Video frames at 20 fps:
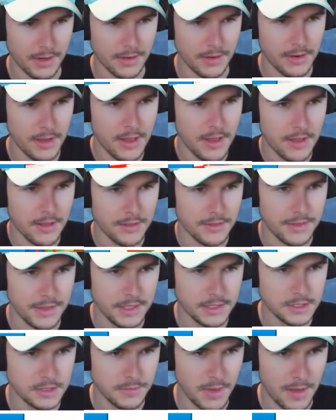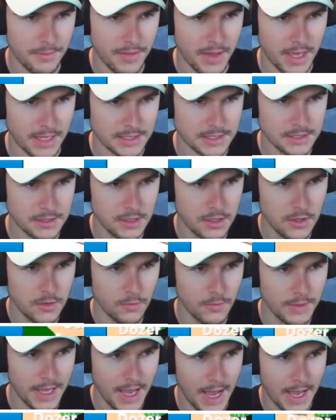here. These are my pets.
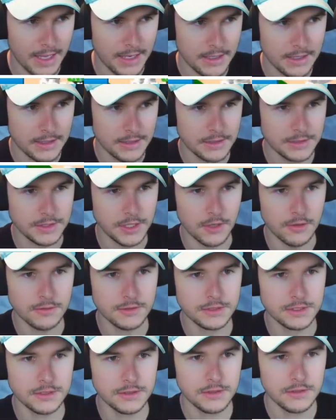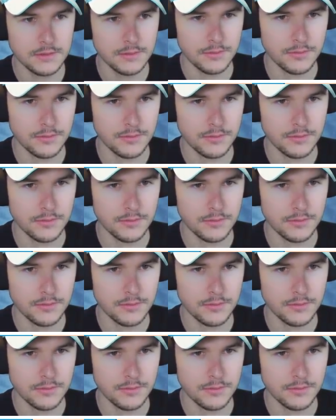We got Dozer,